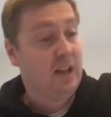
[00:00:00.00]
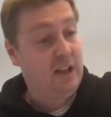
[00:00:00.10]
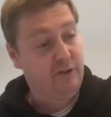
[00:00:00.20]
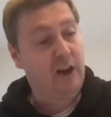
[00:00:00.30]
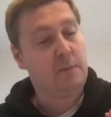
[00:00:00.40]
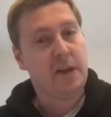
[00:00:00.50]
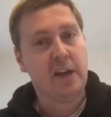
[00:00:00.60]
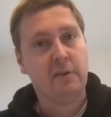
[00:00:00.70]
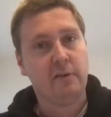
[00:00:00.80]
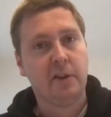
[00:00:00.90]
if I'm
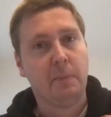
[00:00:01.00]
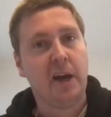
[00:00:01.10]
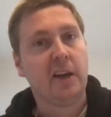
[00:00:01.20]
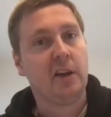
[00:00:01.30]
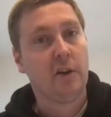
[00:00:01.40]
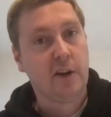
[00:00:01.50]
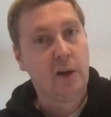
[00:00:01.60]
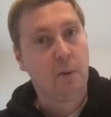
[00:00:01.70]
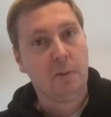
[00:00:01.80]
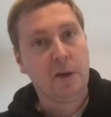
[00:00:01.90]
here and the pecking order, I
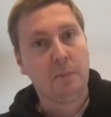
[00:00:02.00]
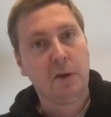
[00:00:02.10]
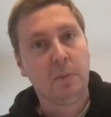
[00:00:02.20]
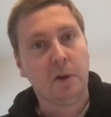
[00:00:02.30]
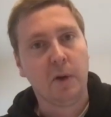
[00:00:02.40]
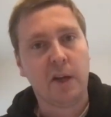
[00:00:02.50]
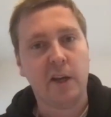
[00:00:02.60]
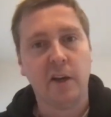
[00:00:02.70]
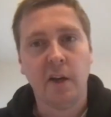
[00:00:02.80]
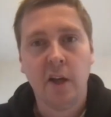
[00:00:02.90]
want to meet people who are
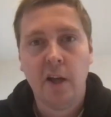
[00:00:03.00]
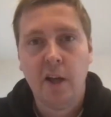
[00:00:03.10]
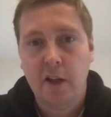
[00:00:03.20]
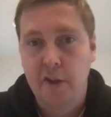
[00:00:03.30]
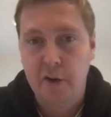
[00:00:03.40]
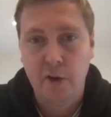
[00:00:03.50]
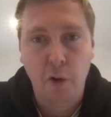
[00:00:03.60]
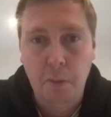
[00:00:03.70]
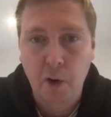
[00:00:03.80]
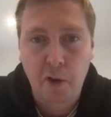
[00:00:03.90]
here that know
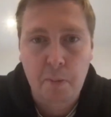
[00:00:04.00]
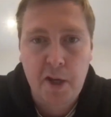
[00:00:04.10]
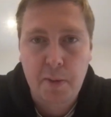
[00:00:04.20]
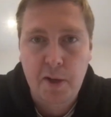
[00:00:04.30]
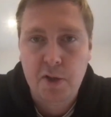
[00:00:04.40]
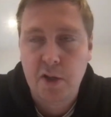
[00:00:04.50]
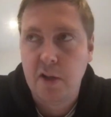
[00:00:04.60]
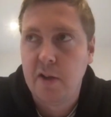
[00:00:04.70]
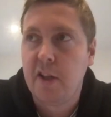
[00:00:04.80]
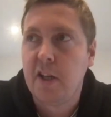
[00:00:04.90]
more than me about
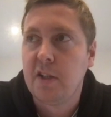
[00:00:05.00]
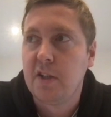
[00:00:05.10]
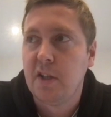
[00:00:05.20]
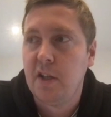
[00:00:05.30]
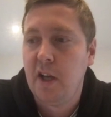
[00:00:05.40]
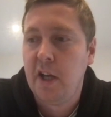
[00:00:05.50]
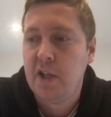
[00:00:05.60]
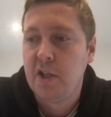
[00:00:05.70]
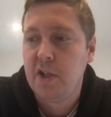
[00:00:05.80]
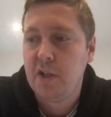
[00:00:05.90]
certain things.
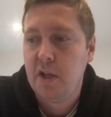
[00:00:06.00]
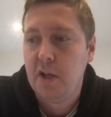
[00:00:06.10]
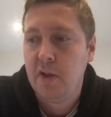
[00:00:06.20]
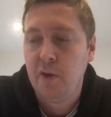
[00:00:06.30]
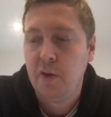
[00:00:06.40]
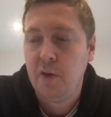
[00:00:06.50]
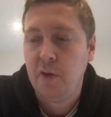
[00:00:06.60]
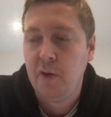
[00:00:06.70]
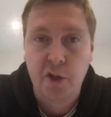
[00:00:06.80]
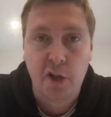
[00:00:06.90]
And the only way
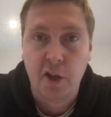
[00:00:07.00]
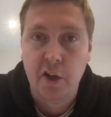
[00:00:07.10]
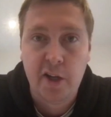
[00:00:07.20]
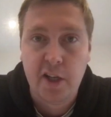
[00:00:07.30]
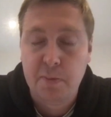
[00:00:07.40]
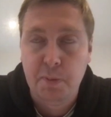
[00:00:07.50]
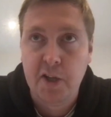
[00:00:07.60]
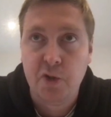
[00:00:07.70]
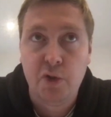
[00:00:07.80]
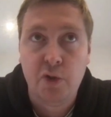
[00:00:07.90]
you're going to learn it is by
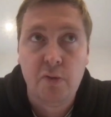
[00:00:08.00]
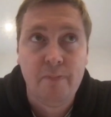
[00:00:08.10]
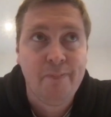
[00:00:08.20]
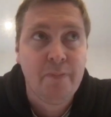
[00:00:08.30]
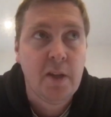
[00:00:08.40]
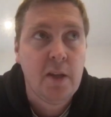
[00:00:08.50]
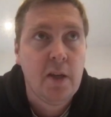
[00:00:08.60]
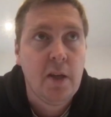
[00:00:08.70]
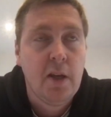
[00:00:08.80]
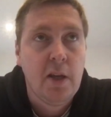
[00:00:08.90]

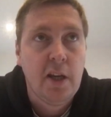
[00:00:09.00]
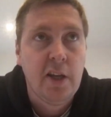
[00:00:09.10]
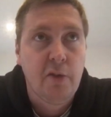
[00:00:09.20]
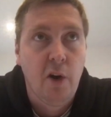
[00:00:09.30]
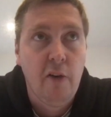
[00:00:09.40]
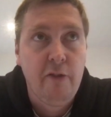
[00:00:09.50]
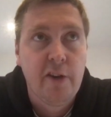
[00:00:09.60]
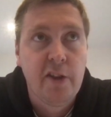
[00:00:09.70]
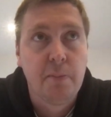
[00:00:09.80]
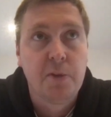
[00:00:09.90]
either
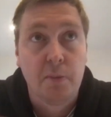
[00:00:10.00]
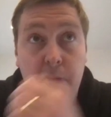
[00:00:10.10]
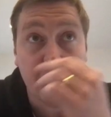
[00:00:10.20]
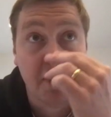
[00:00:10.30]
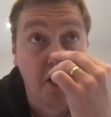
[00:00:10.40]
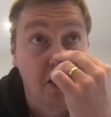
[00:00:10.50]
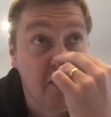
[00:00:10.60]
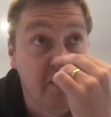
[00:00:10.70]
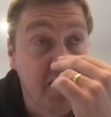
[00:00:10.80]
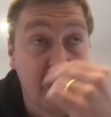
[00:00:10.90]
offering them something or
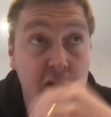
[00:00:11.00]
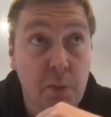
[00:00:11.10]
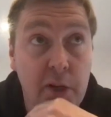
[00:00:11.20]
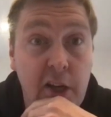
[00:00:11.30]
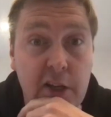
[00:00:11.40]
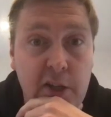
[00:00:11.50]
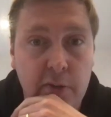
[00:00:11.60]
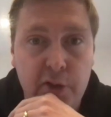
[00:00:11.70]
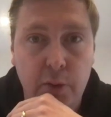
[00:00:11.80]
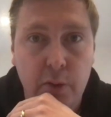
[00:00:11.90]
if you get someone nice enough
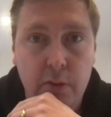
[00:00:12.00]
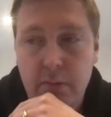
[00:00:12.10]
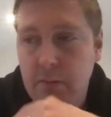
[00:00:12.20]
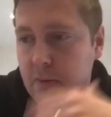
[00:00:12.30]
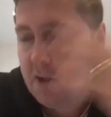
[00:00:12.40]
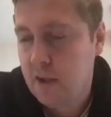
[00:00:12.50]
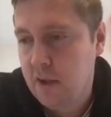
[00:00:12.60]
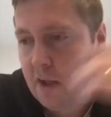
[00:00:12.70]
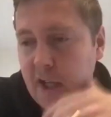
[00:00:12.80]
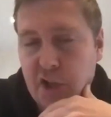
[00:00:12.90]
to, to
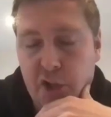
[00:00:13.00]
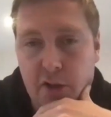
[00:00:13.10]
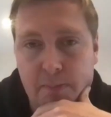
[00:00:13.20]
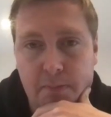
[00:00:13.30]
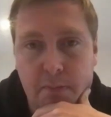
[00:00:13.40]
that lets you